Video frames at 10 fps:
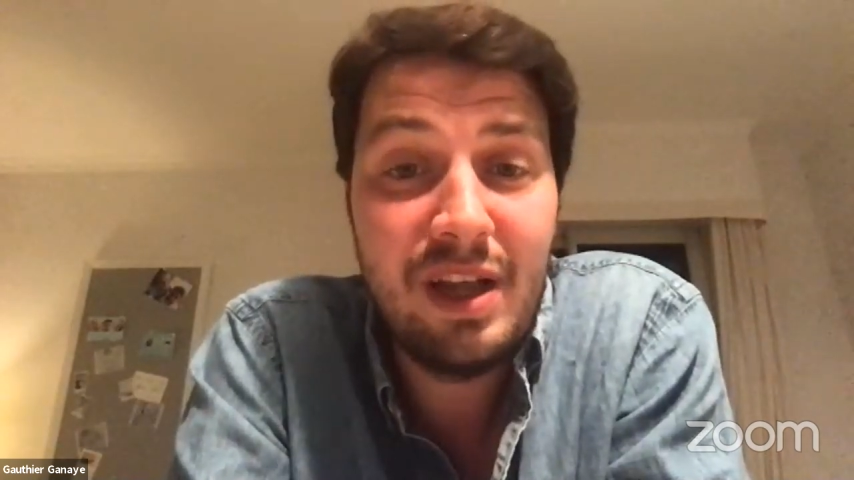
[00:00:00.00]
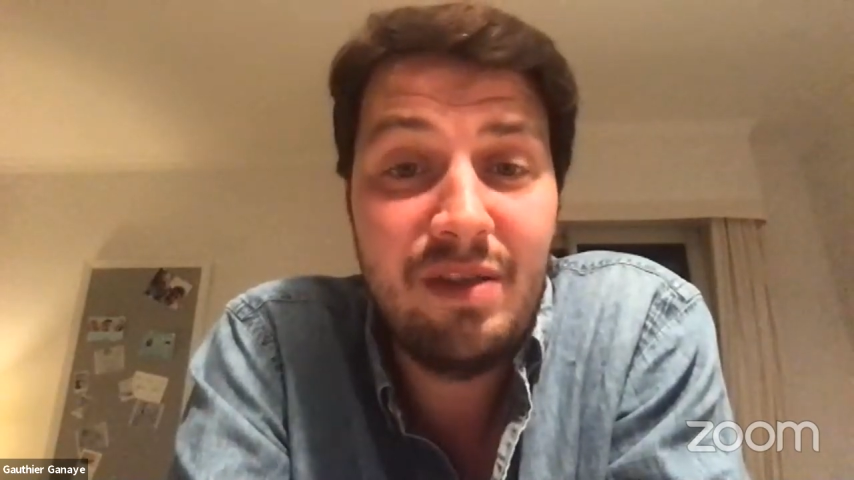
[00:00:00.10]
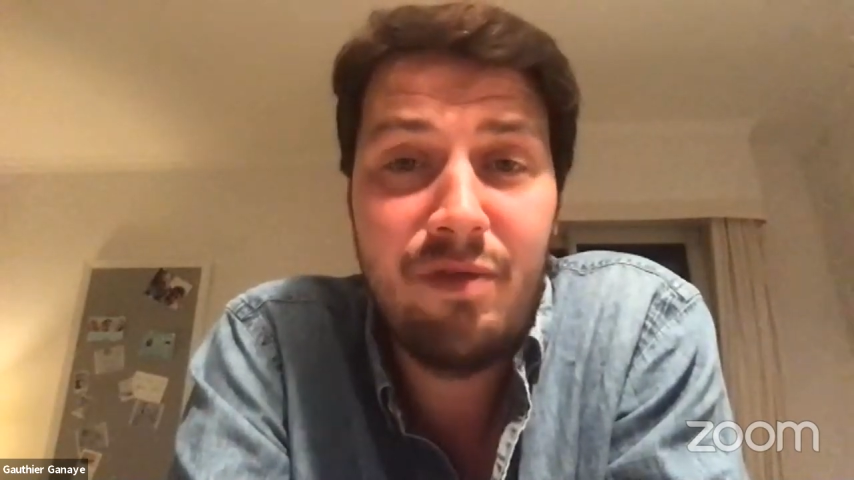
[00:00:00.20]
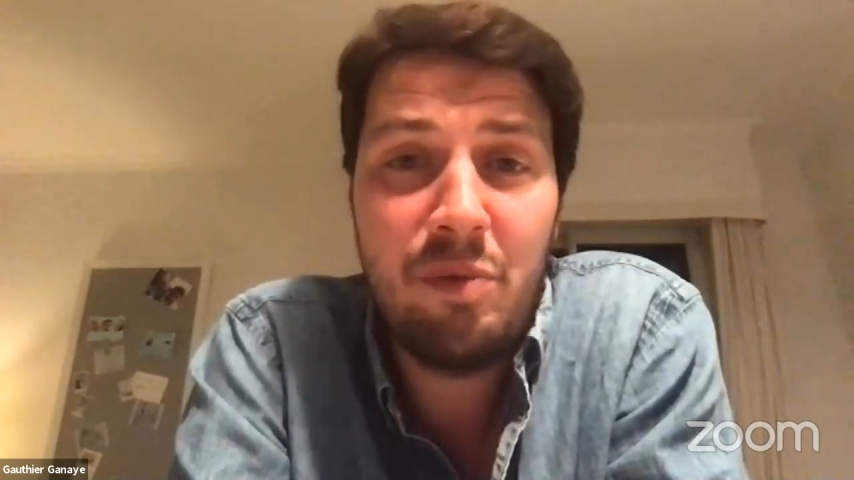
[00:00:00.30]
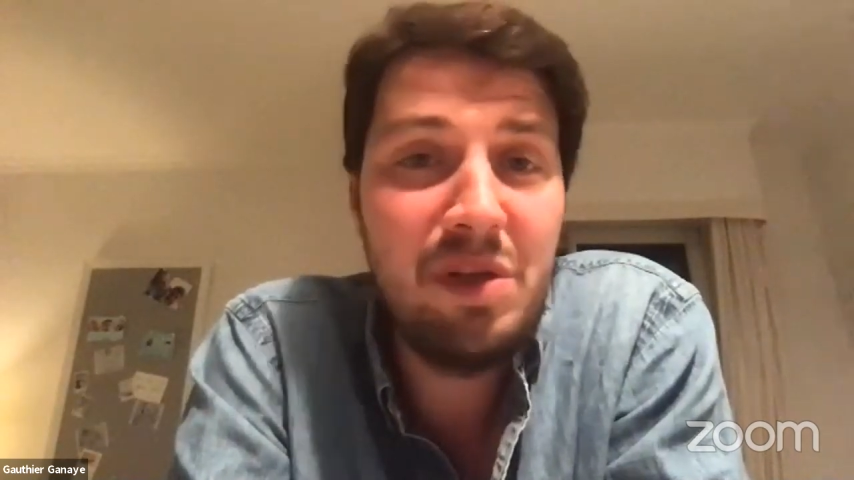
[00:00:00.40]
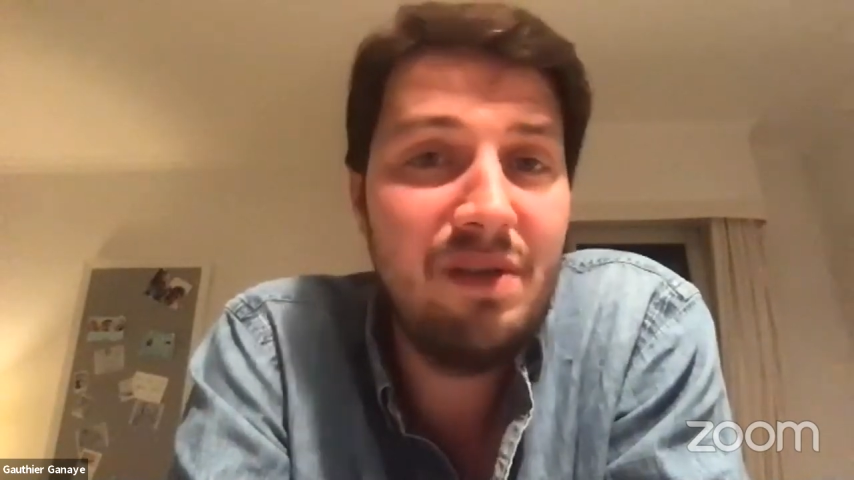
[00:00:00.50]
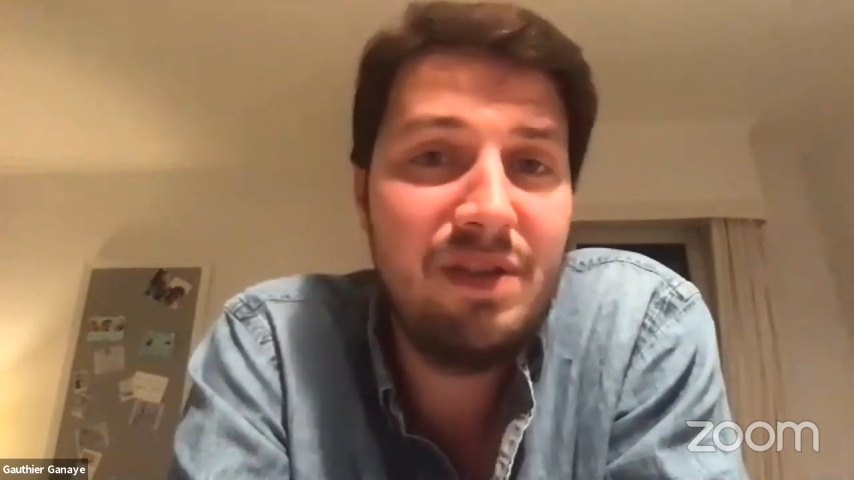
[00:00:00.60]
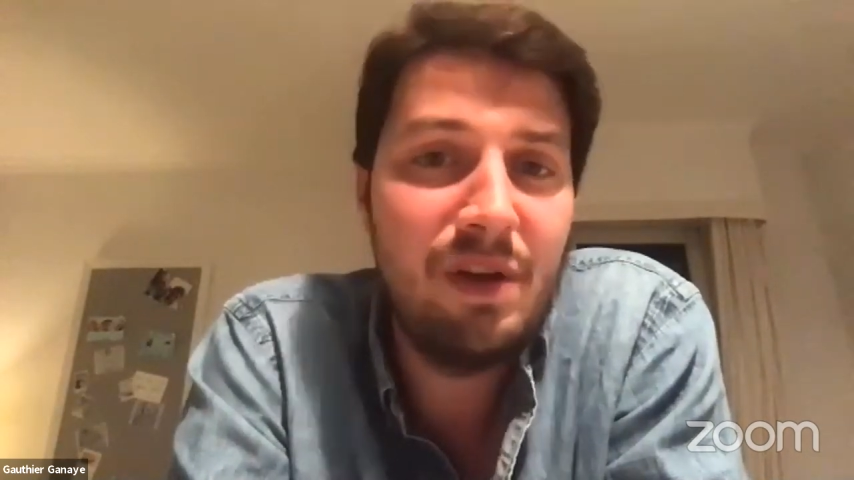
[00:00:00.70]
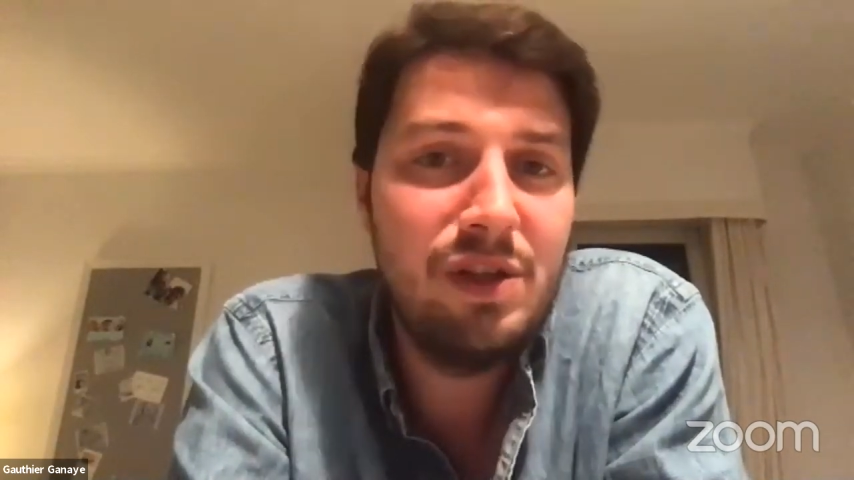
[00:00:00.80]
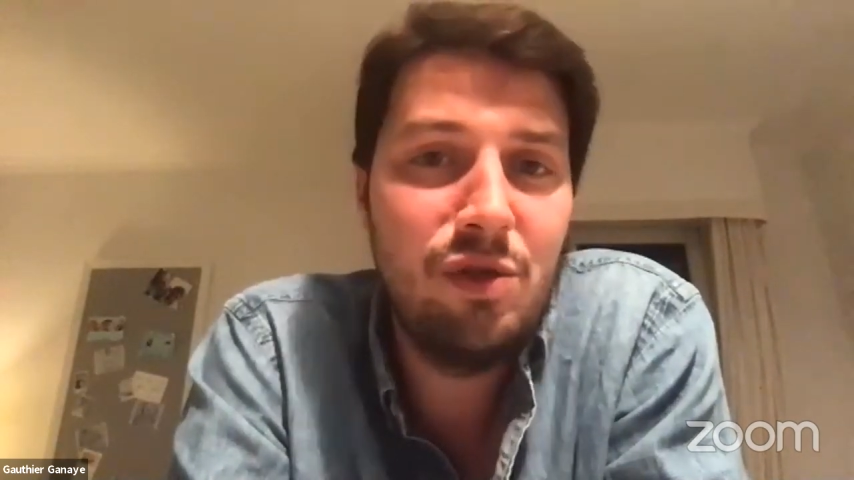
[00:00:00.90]
And for me, if
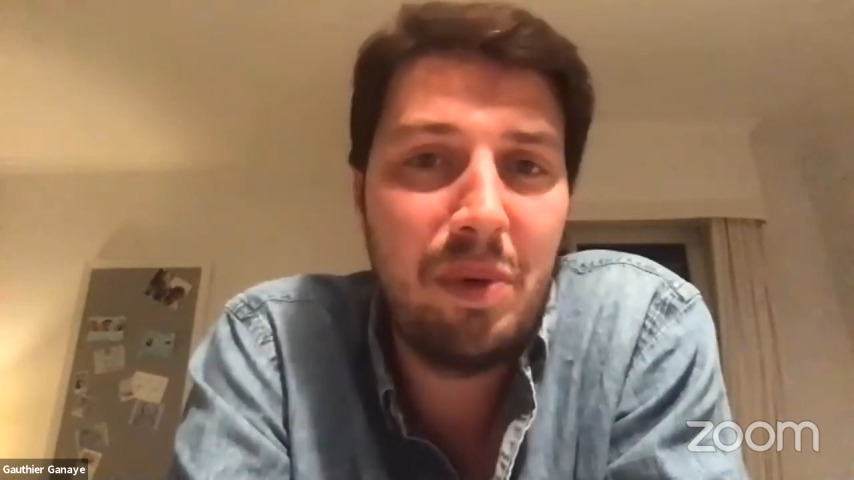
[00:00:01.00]
there is no